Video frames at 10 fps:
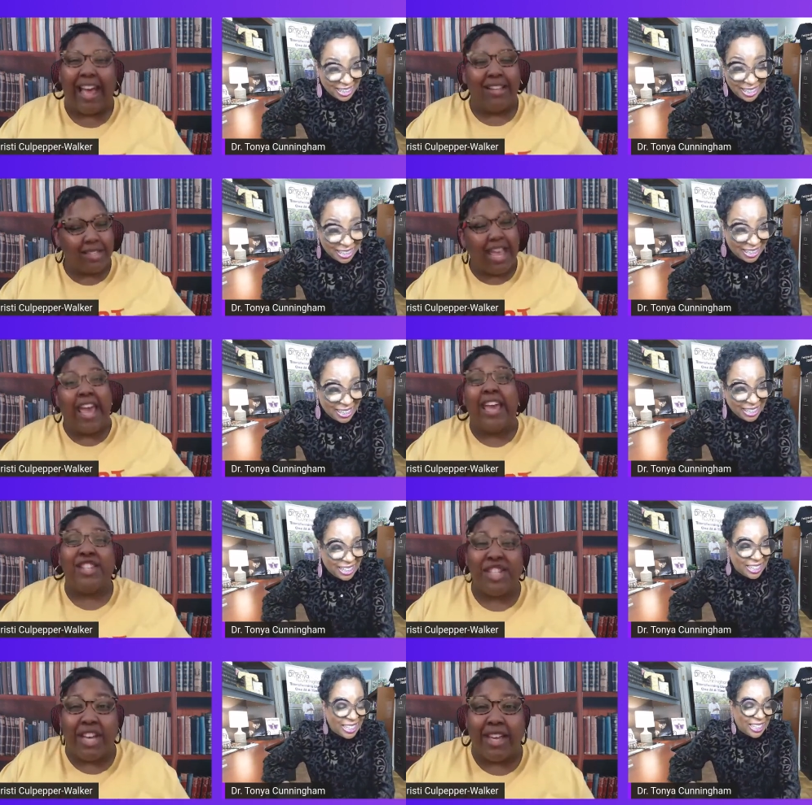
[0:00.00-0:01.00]
Speaker 1: I sh-
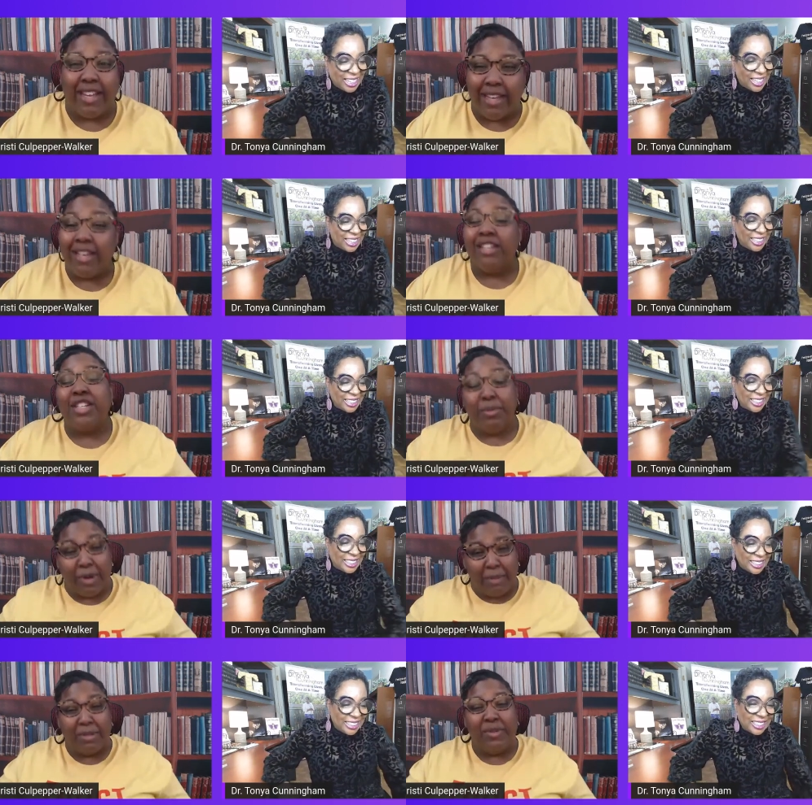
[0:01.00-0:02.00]
hey, Shani, she
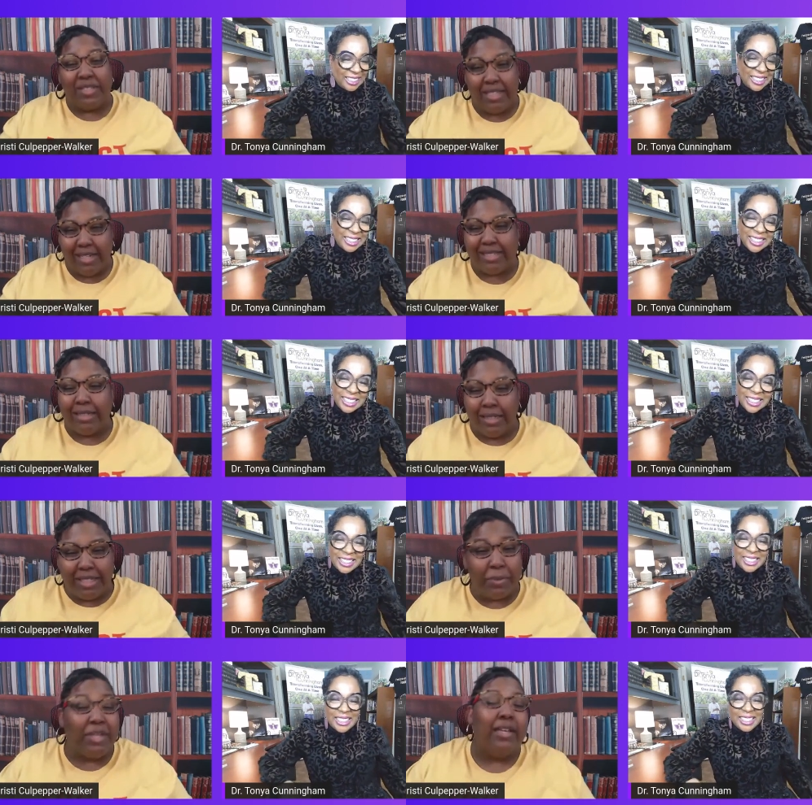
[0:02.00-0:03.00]
probably will see this in a
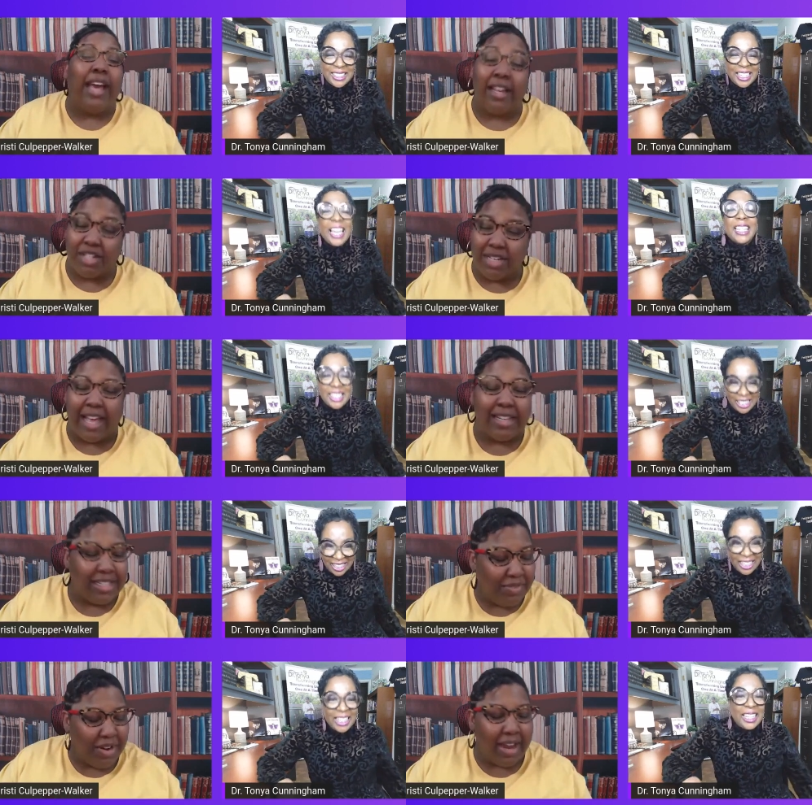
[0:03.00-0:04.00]
little bit. I should not
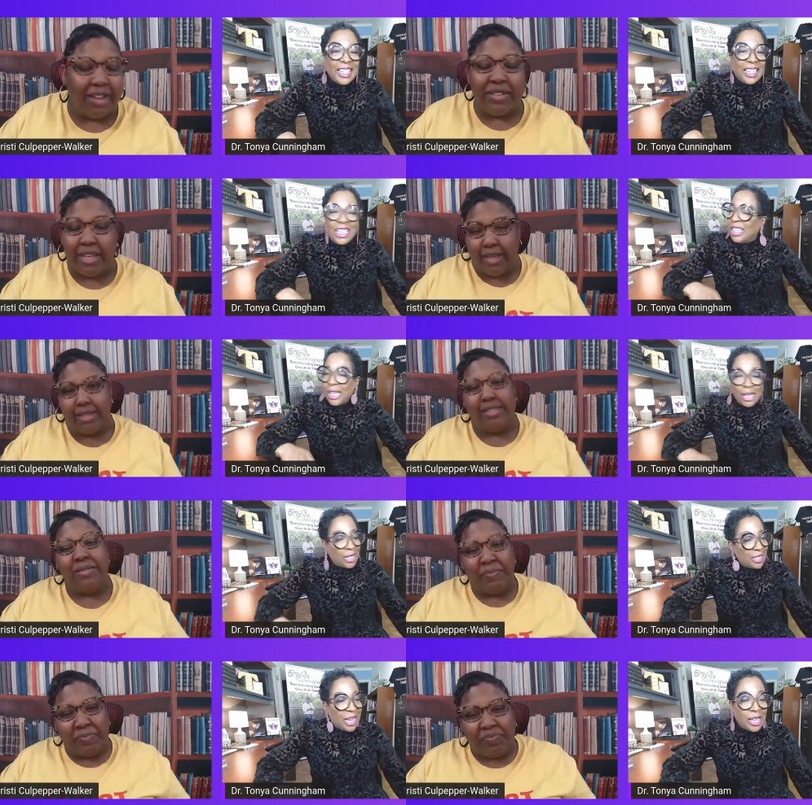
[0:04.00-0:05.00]
leave her out. Yes,
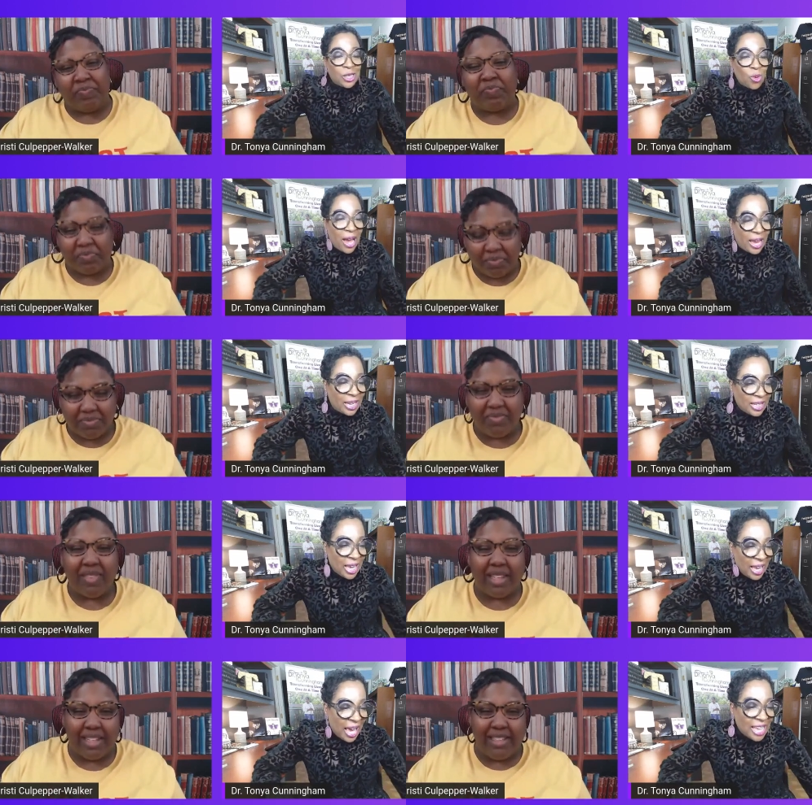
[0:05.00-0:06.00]
that's right.
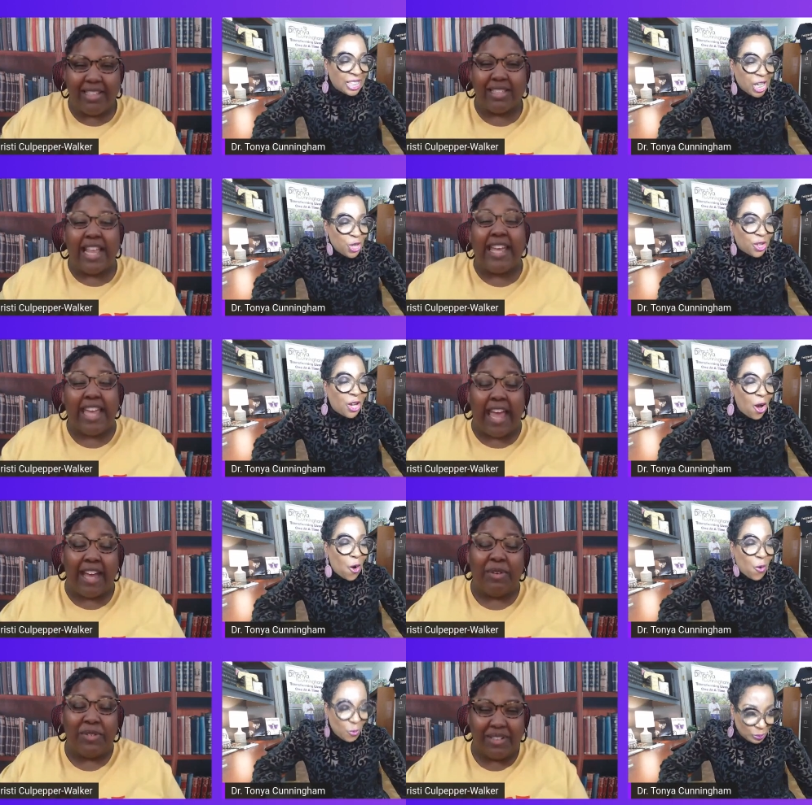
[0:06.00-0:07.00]
Speaker 2: I see Nicole.
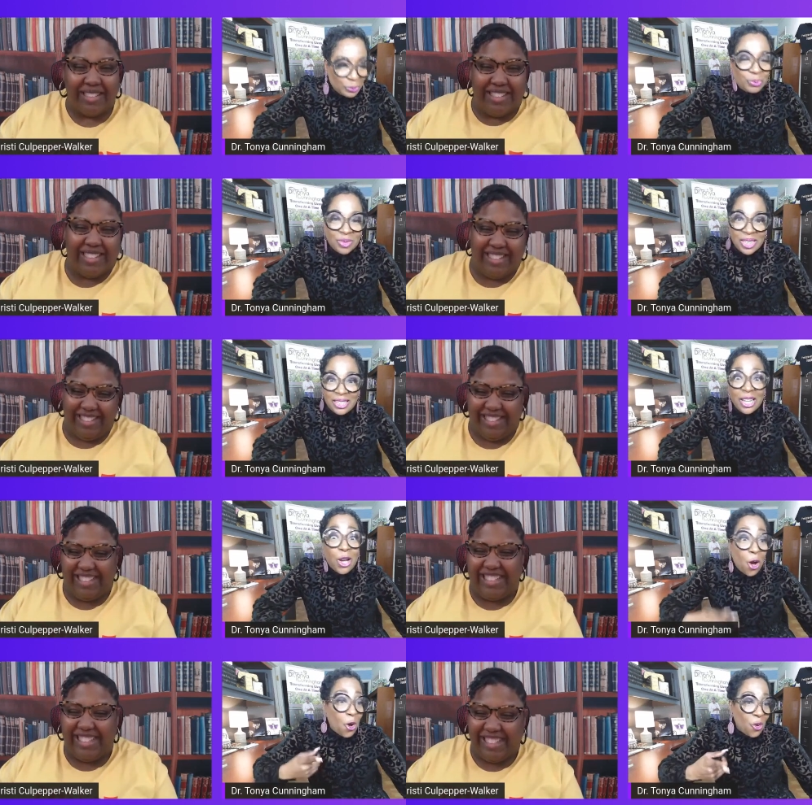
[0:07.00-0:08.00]
Count.
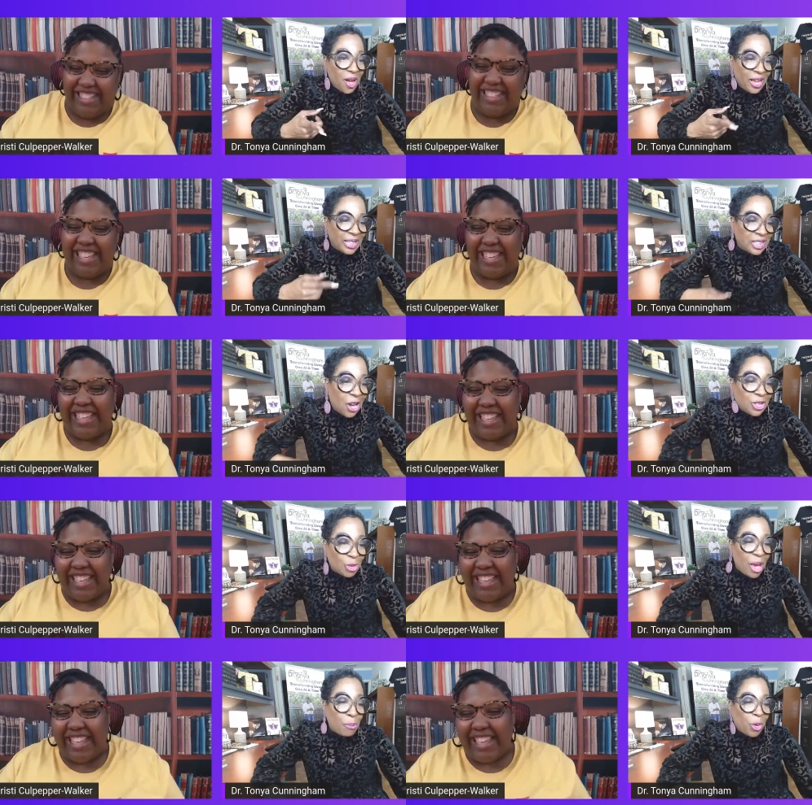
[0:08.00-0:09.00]
Nicole uh,
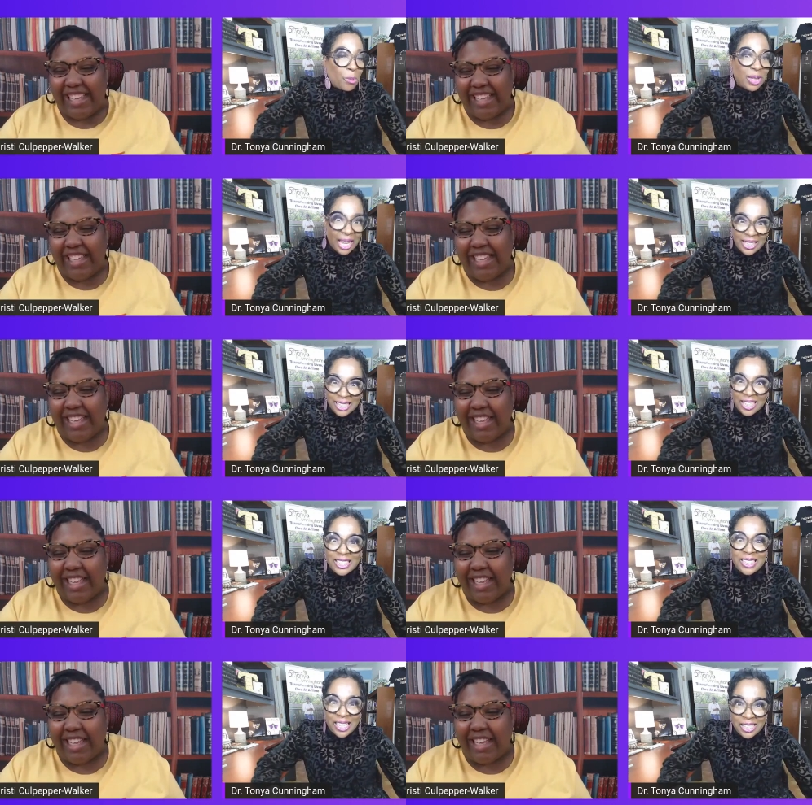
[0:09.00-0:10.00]
talks about Purple Light
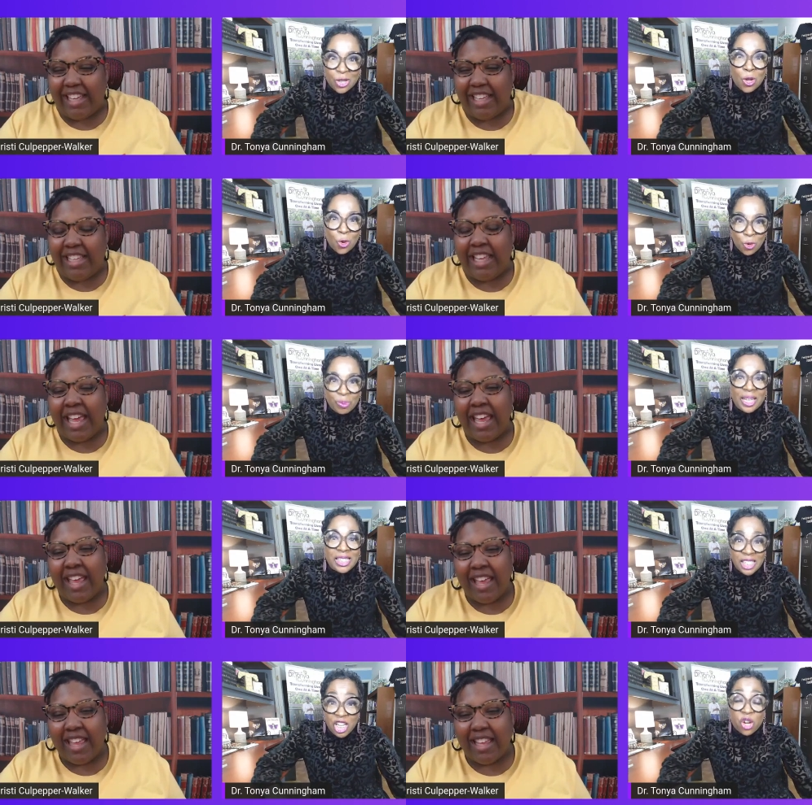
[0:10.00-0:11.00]
Touch. That's a local
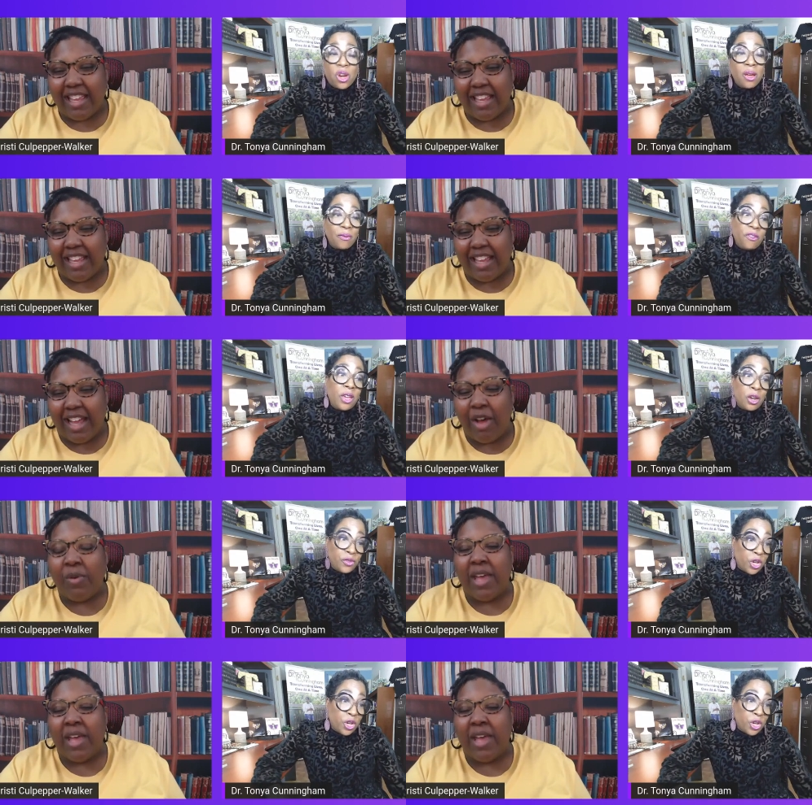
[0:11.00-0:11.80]
place here. Very, okay.